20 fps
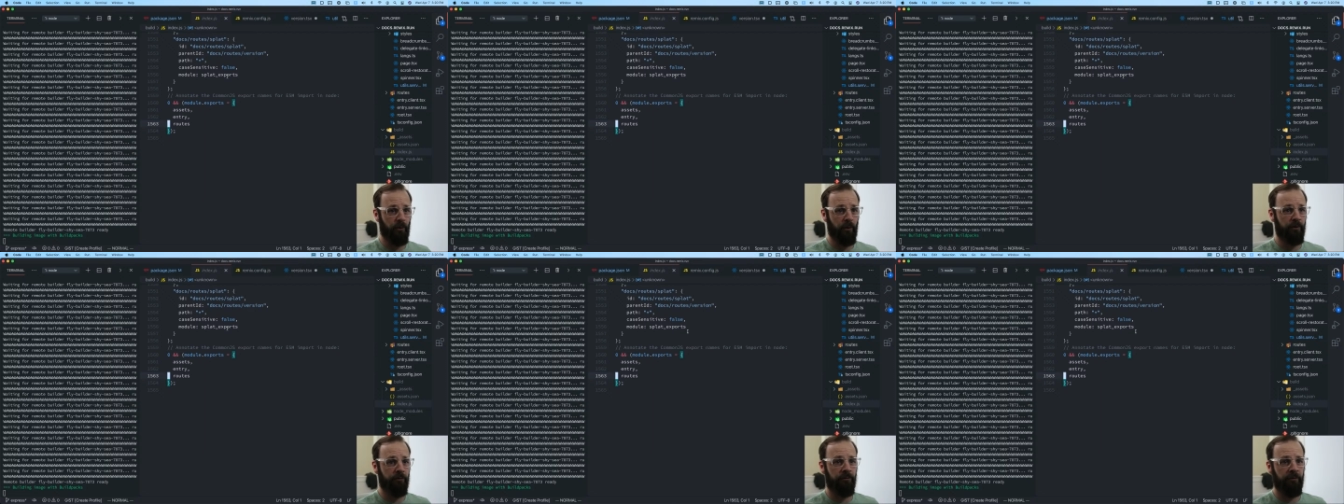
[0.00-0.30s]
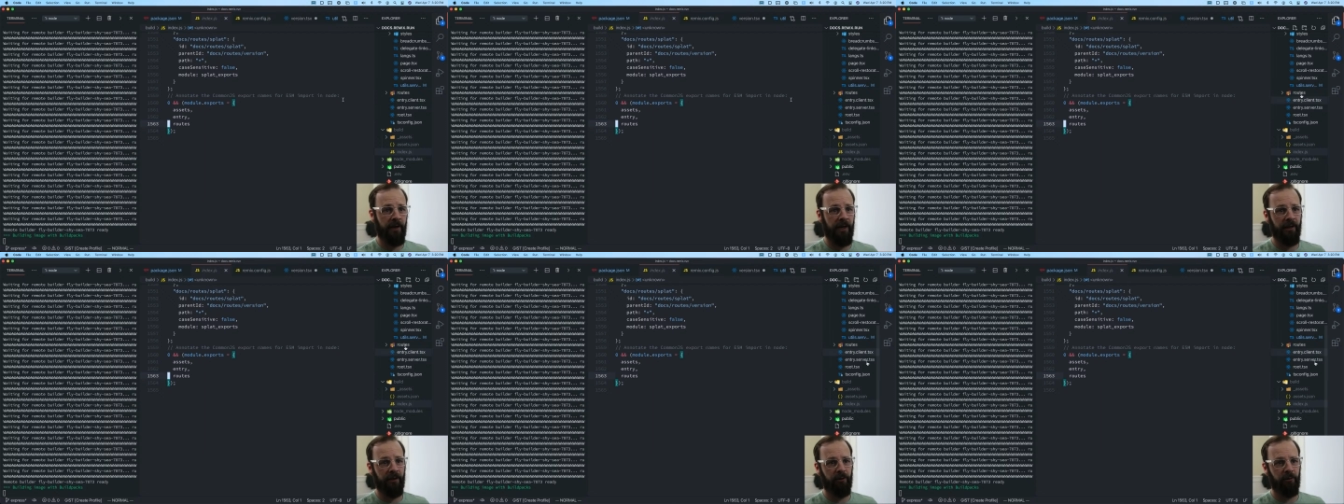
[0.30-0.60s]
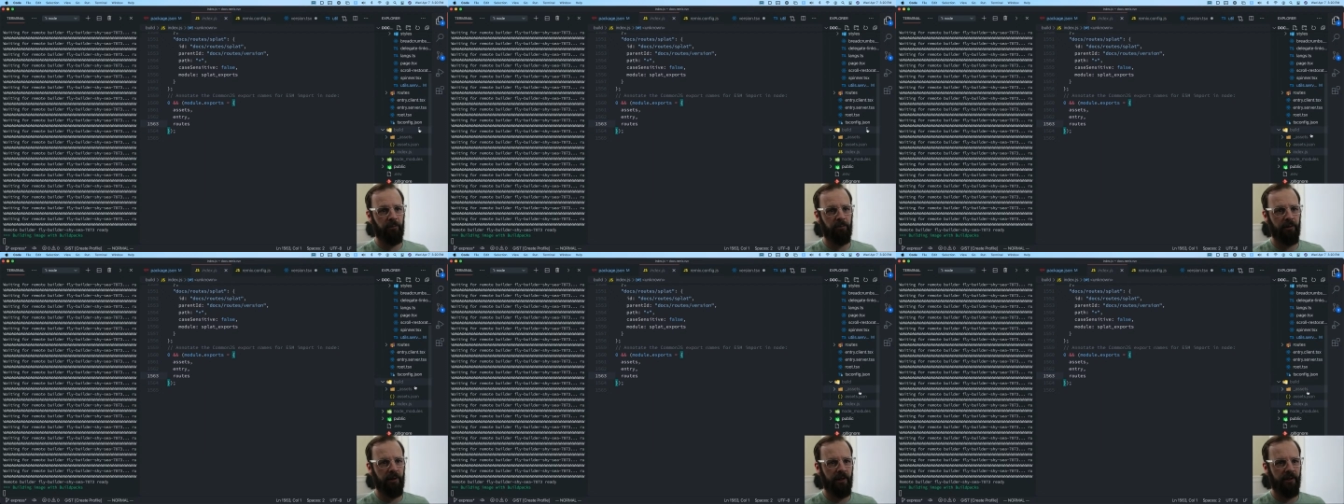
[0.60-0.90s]
one file
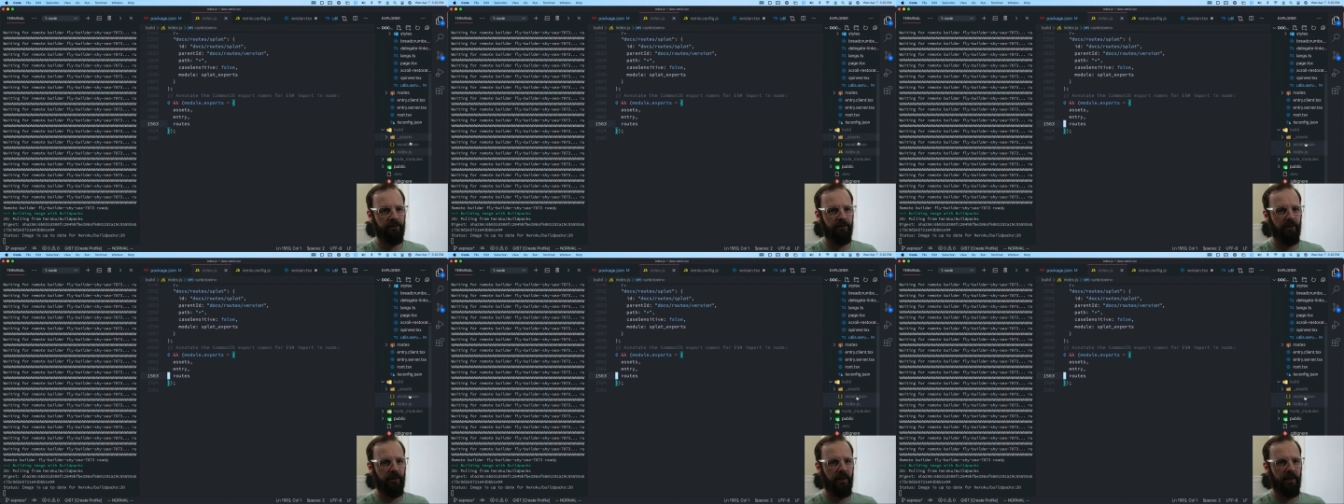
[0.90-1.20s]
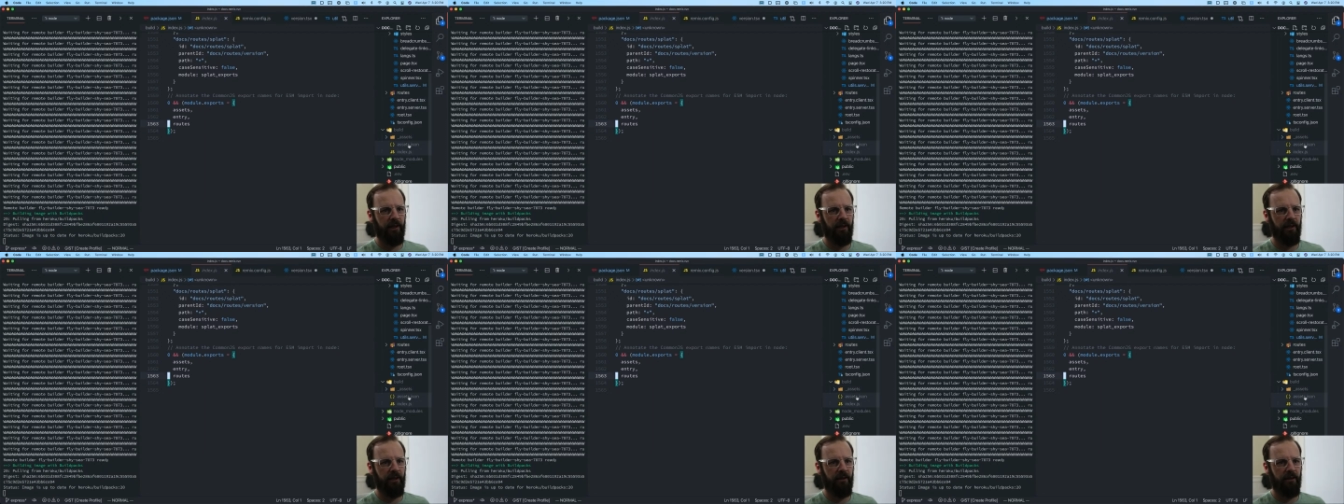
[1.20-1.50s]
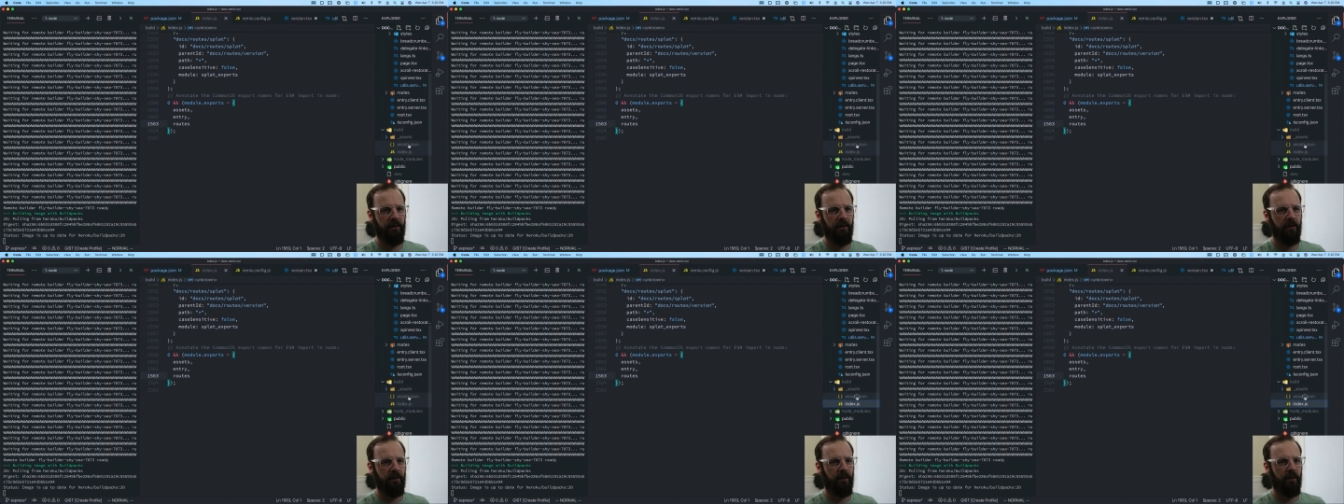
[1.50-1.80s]
plus
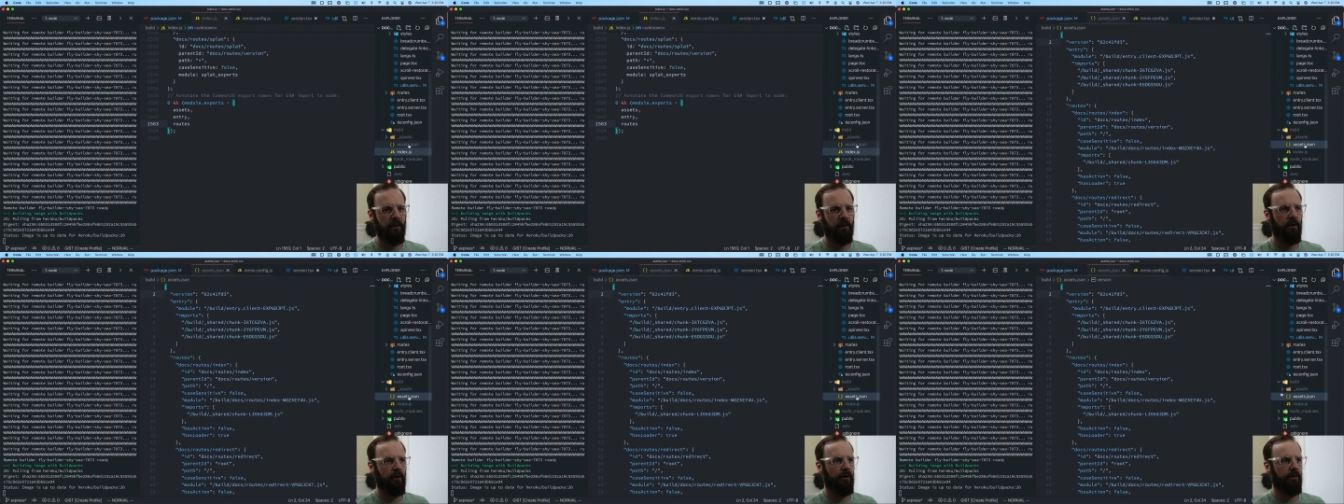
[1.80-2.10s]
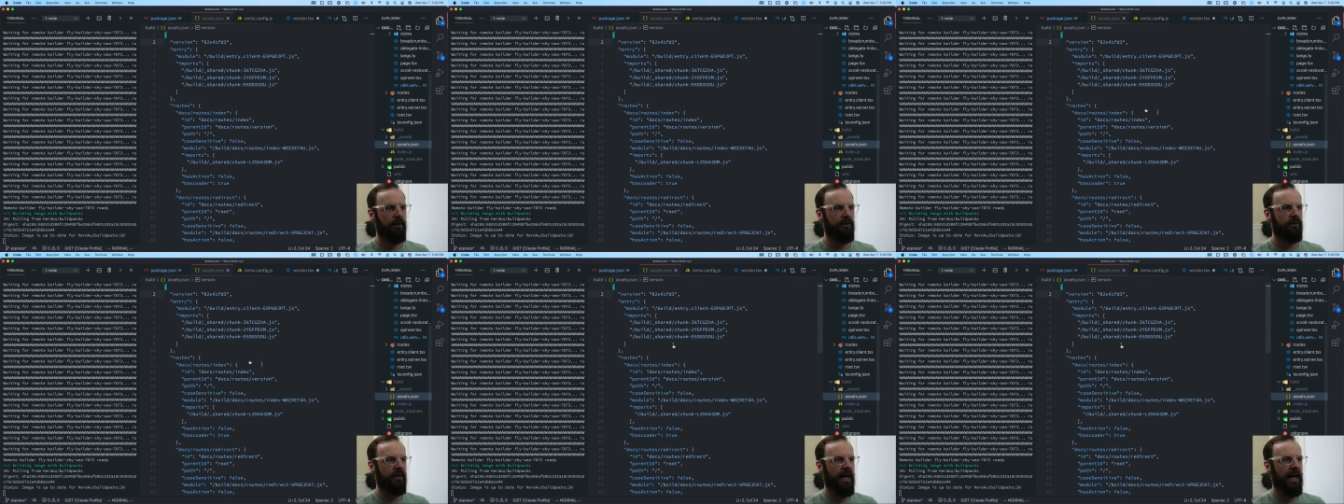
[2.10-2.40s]
then all these